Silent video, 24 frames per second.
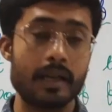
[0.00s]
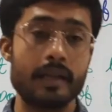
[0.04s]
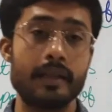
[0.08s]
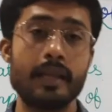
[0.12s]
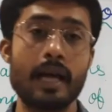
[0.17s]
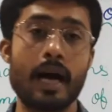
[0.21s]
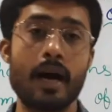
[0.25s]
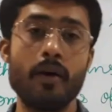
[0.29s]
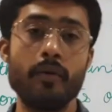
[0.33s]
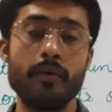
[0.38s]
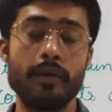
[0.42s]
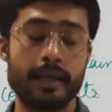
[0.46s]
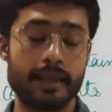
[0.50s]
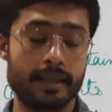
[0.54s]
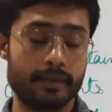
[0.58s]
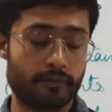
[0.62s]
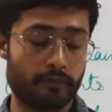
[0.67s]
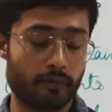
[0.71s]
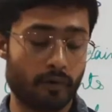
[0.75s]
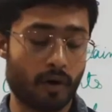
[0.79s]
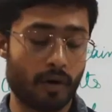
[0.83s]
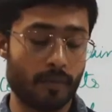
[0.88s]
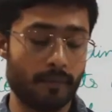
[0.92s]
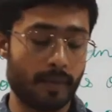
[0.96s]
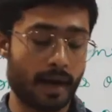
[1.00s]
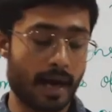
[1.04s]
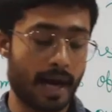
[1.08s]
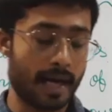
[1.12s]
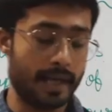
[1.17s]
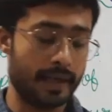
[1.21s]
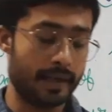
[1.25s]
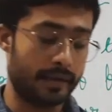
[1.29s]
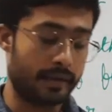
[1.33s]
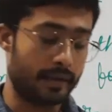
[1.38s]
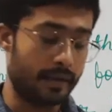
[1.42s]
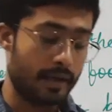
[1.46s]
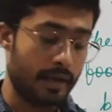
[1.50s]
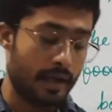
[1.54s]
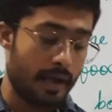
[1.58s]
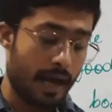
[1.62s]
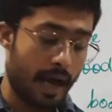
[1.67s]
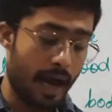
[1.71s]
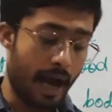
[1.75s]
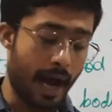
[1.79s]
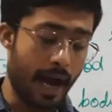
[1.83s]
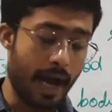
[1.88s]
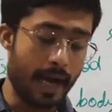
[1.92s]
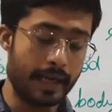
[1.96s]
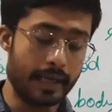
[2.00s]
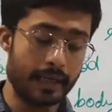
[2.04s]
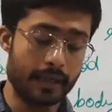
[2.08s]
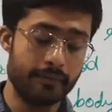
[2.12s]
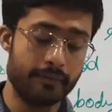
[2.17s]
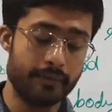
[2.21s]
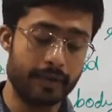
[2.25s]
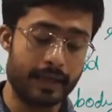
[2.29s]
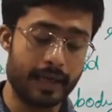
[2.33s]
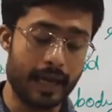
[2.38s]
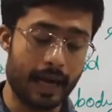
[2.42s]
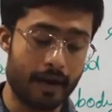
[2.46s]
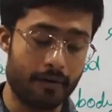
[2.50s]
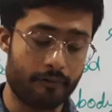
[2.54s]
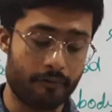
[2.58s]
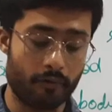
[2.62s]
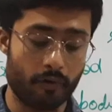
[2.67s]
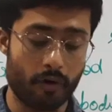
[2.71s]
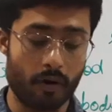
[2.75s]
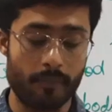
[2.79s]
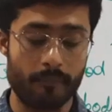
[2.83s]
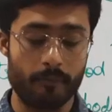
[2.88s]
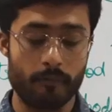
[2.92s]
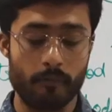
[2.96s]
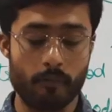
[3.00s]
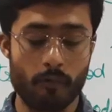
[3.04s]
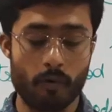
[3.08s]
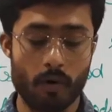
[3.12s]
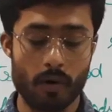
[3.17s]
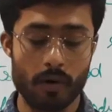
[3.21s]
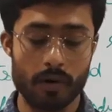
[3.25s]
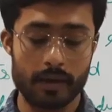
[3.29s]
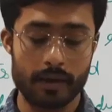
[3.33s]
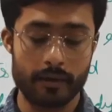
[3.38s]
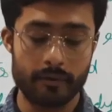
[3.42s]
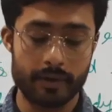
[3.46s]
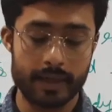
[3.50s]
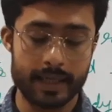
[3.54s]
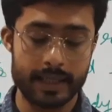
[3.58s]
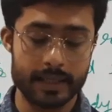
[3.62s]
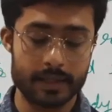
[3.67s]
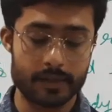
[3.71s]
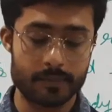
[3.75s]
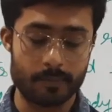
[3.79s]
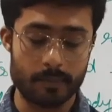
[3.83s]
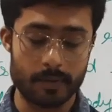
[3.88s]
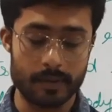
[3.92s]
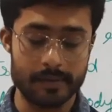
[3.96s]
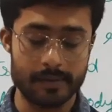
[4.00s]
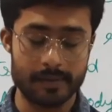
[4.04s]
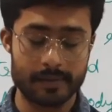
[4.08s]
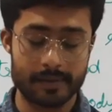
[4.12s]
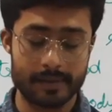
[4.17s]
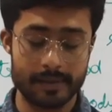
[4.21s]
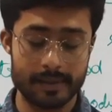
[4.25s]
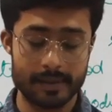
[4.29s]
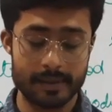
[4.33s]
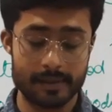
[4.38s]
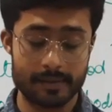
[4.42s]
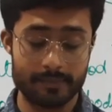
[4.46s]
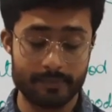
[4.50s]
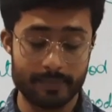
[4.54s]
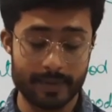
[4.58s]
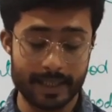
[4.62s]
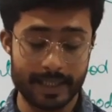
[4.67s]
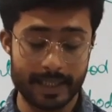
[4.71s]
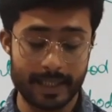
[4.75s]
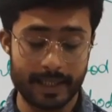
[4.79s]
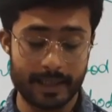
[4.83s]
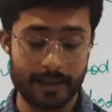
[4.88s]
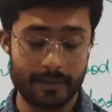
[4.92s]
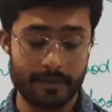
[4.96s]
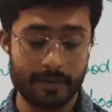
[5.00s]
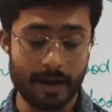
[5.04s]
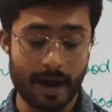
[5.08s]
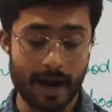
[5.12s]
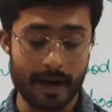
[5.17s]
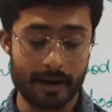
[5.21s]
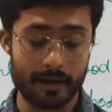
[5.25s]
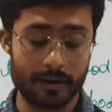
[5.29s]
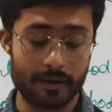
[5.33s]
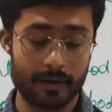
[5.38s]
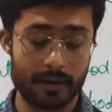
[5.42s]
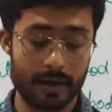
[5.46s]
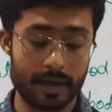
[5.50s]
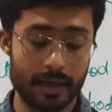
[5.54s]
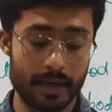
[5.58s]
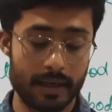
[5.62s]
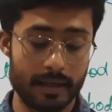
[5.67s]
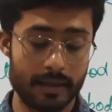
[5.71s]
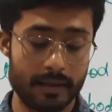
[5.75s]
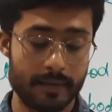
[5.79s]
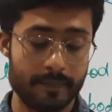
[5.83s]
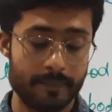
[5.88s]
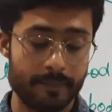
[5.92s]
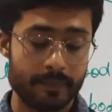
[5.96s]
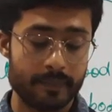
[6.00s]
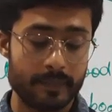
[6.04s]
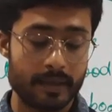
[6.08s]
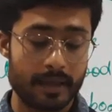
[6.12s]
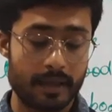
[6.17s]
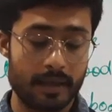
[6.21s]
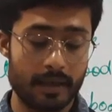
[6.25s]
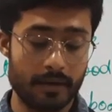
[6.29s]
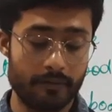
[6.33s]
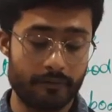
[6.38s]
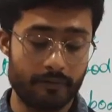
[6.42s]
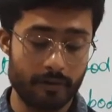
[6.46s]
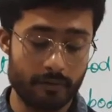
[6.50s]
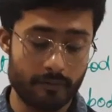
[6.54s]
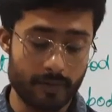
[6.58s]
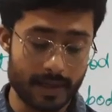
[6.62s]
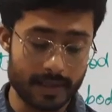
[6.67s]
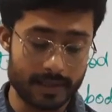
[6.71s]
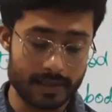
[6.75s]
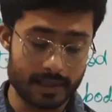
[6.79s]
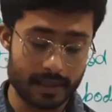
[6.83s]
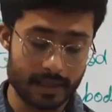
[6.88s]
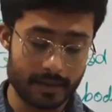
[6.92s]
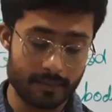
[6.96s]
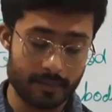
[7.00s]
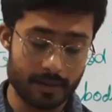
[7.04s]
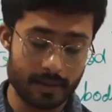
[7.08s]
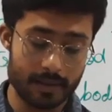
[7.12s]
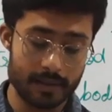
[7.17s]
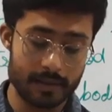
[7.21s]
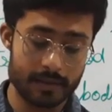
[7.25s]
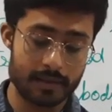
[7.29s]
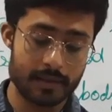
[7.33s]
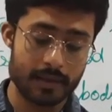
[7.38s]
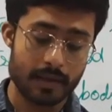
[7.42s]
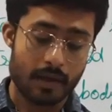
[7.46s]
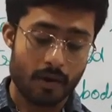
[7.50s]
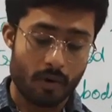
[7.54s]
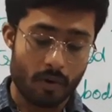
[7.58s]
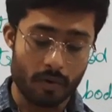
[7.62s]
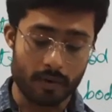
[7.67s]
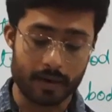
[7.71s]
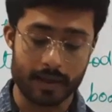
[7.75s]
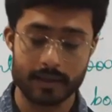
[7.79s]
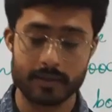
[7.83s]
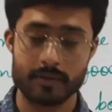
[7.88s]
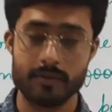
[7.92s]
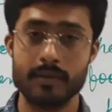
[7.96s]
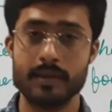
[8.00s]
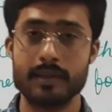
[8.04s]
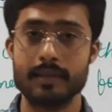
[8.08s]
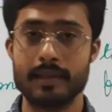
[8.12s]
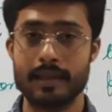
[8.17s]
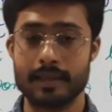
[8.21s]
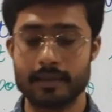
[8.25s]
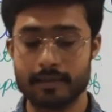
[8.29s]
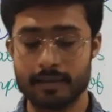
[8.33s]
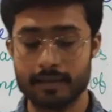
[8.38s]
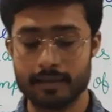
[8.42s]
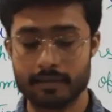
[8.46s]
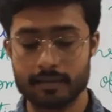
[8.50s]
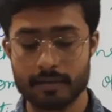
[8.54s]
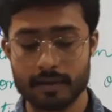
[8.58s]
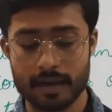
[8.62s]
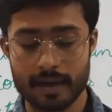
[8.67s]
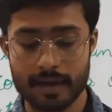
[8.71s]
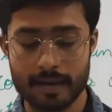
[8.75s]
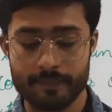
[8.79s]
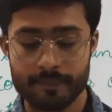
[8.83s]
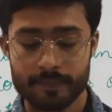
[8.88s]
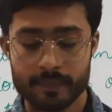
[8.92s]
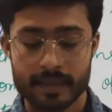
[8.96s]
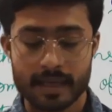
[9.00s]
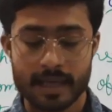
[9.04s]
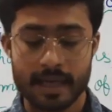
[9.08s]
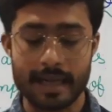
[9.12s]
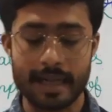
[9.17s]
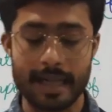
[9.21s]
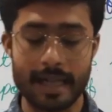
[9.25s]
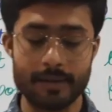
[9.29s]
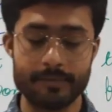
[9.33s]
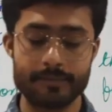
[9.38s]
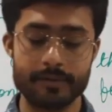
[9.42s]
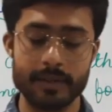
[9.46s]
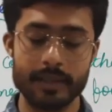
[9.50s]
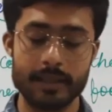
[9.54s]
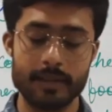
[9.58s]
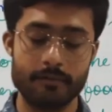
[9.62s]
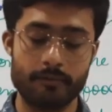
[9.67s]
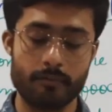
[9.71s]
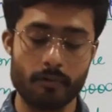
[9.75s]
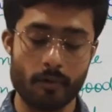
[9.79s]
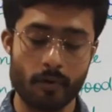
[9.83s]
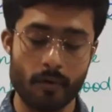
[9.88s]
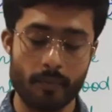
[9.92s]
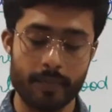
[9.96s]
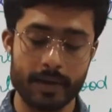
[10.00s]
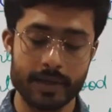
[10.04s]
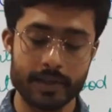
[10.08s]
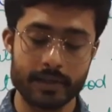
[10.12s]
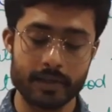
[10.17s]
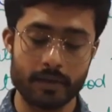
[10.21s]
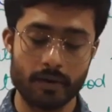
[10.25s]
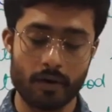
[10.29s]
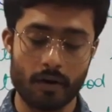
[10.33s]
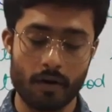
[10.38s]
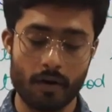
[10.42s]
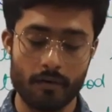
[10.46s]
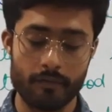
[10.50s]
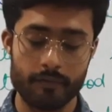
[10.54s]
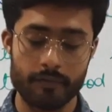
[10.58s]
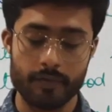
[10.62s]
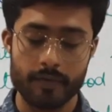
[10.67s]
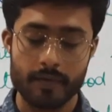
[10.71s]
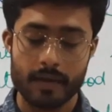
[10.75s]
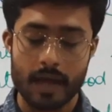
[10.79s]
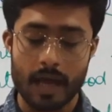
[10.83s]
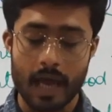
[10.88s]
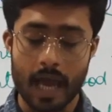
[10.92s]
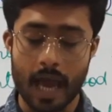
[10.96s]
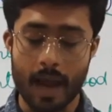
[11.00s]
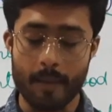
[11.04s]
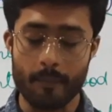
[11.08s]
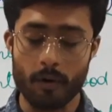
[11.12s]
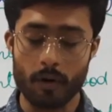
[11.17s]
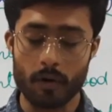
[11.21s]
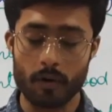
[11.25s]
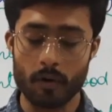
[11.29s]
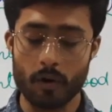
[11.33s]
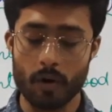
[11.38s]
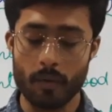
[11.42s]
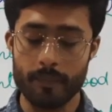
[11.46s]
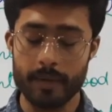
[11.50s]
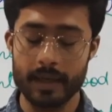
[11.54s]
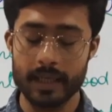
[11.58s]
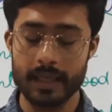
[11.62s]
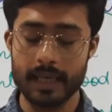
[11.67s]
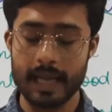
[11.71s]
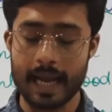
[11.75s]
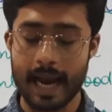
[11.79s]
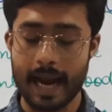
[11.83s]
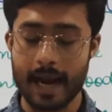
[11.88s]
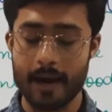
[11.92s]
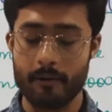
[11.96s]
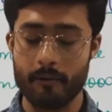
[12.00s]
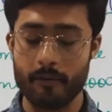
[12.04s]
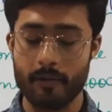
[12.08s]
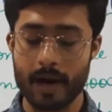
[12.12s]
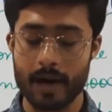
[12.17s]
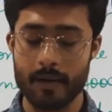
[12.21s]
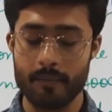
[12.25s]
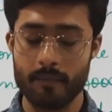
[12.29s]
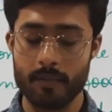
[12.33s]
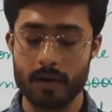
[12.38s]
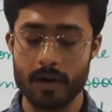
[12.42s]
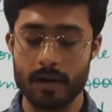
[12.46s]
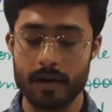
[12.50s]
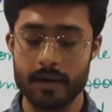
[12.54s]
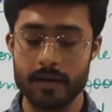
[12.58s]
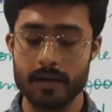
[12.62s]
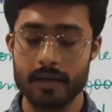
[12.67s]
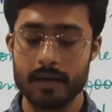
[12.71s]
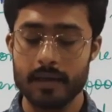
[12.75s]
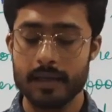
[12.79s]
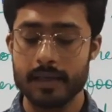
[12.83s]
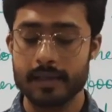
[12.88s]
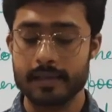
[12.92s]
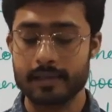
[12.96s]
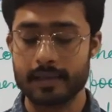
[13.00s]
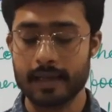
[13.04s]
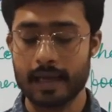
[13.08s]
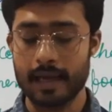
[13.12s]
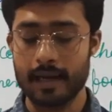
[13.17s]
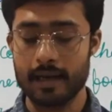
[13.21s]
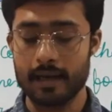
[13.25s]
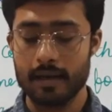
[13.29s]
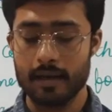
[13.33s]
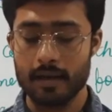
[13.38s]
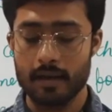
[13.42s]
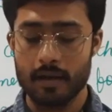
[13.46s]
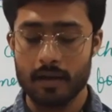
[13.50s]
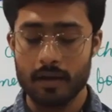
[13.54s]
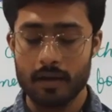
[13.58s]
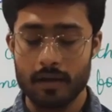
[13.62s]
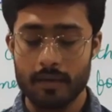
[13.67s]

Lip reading: Now from iron we get from whole grains, pulses, meat, dark green leafy vegetables, okay students, etc. Helps in the formation of hemoglobin and red blood cell.